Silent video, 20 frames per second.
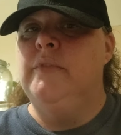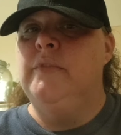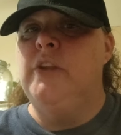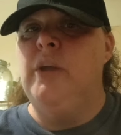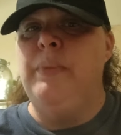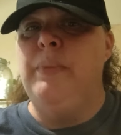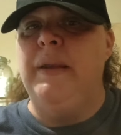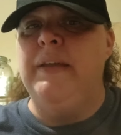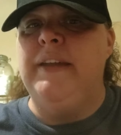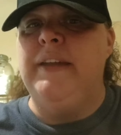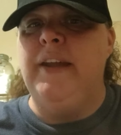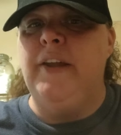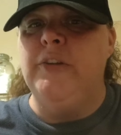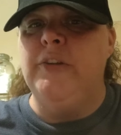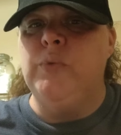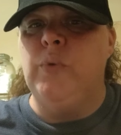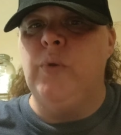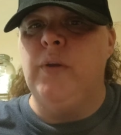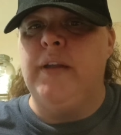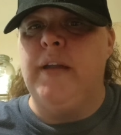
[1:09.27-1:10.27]
Nobody
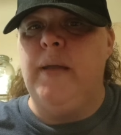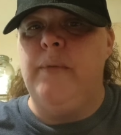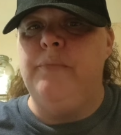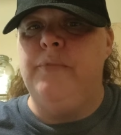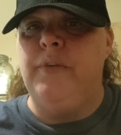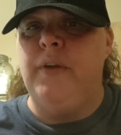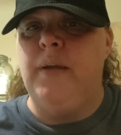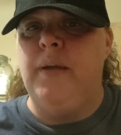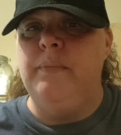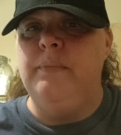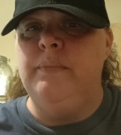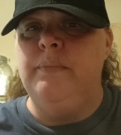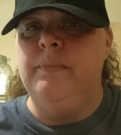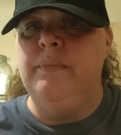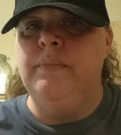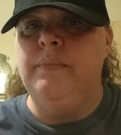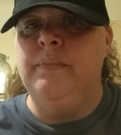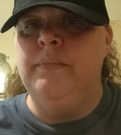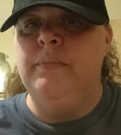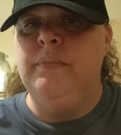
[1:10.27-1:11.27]
cares where it come from.
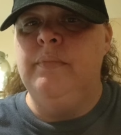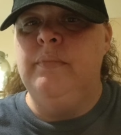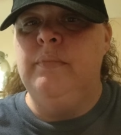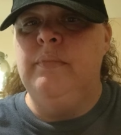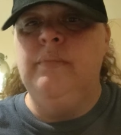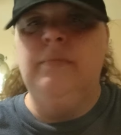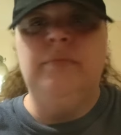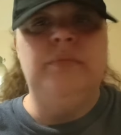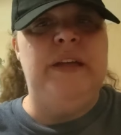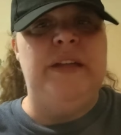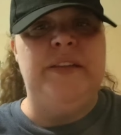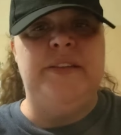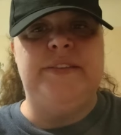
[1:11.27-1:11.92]
That